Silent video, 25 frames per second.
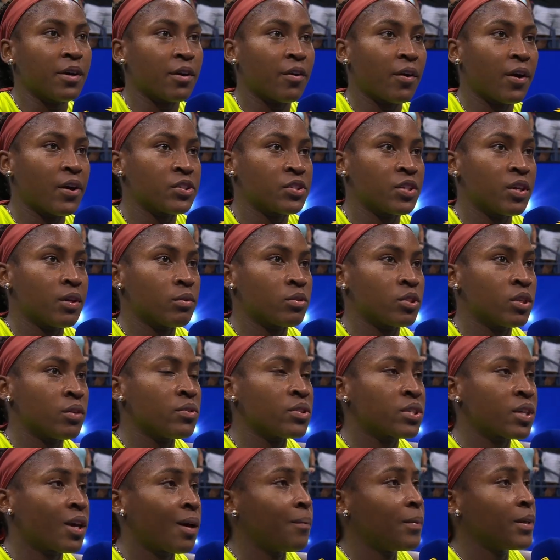aggressive. She
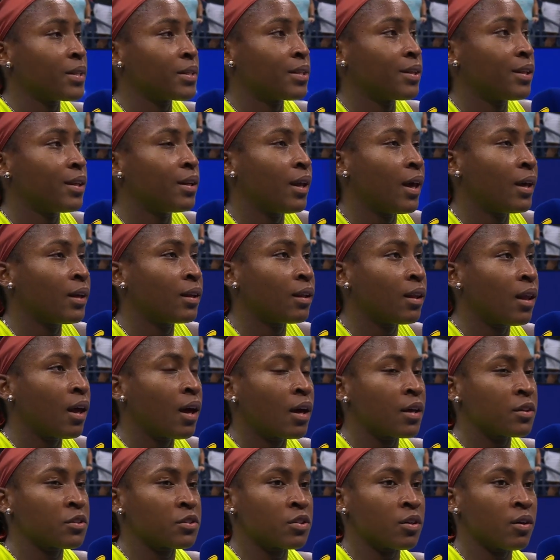was coming to the net a
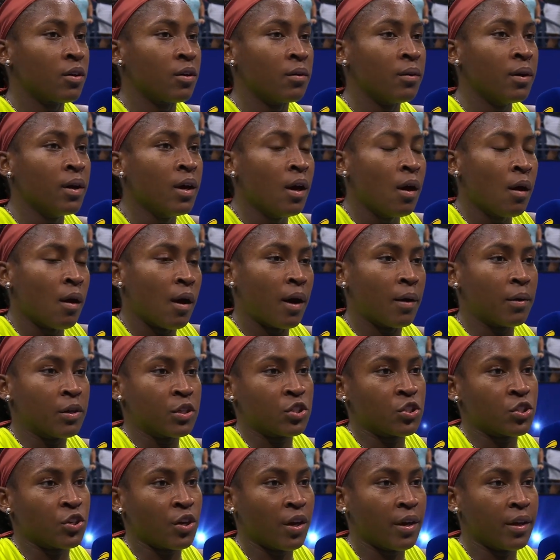lot, so I
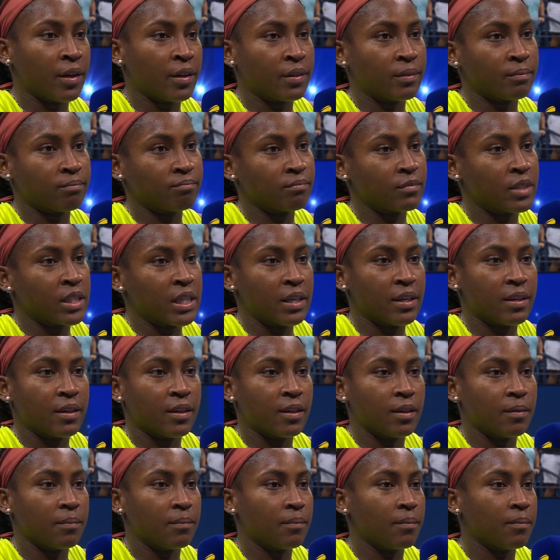was trying
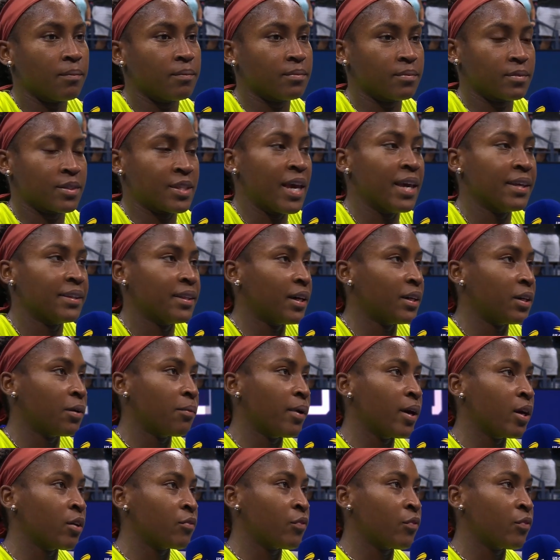to take that away